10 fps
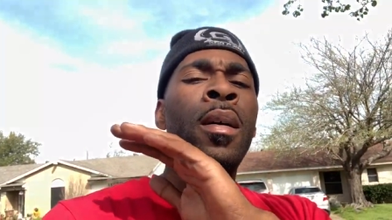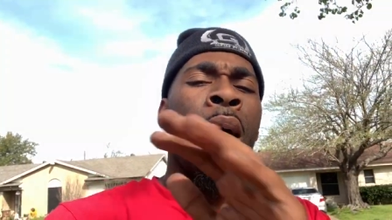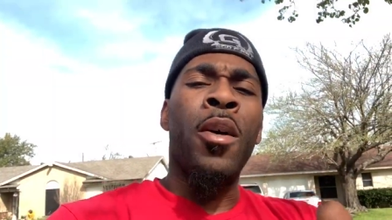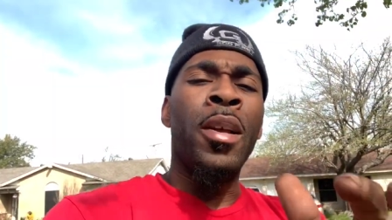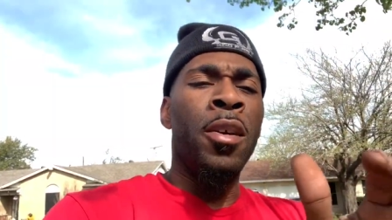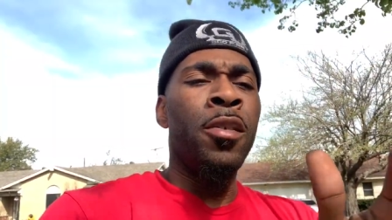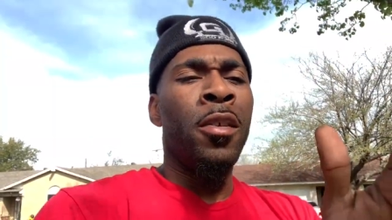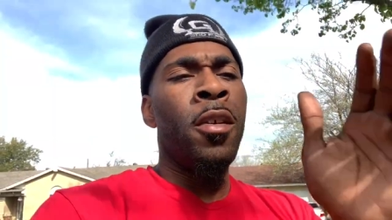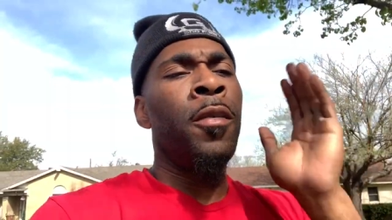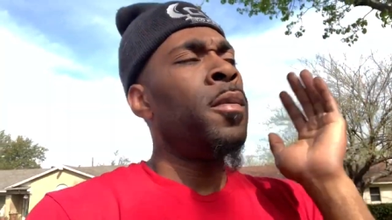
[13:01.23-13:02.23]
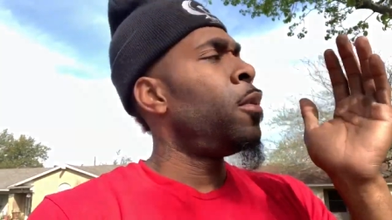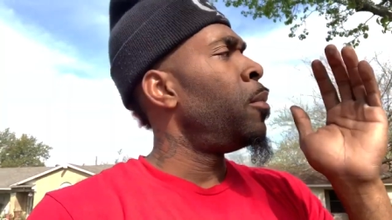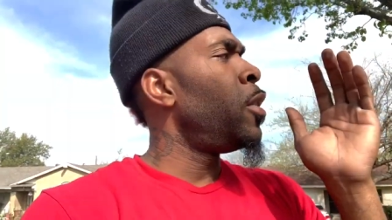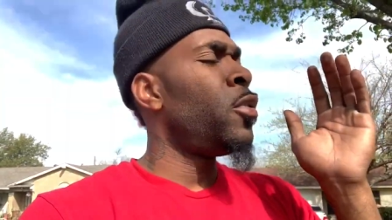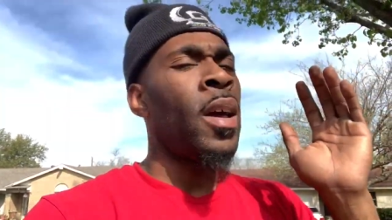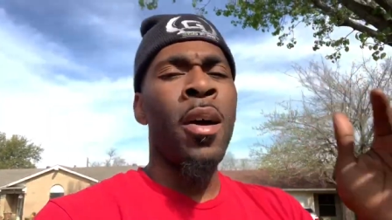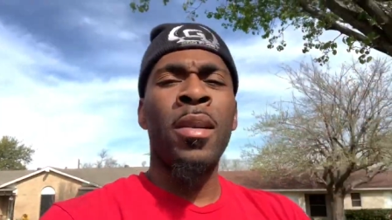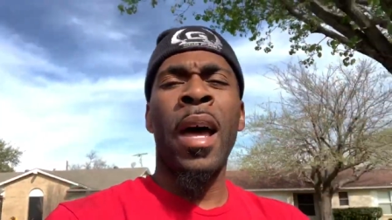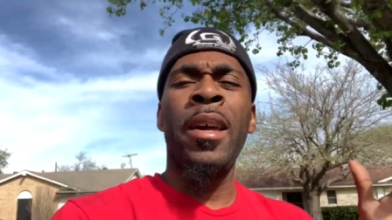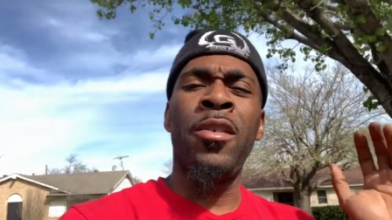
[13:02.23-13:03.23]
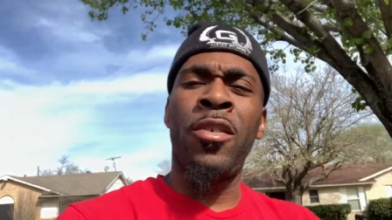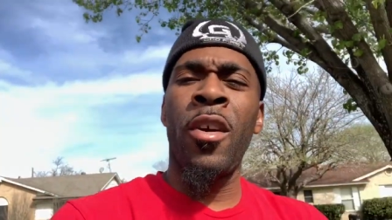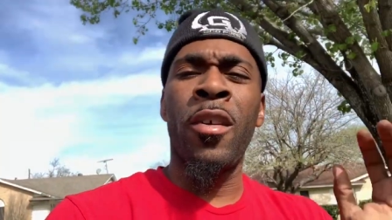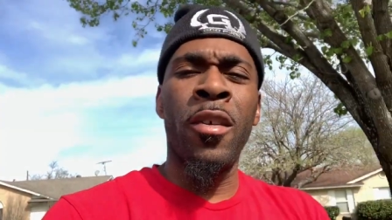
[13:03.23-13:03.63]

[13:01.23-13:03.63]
All that good stuff. Make sure y'all like, share,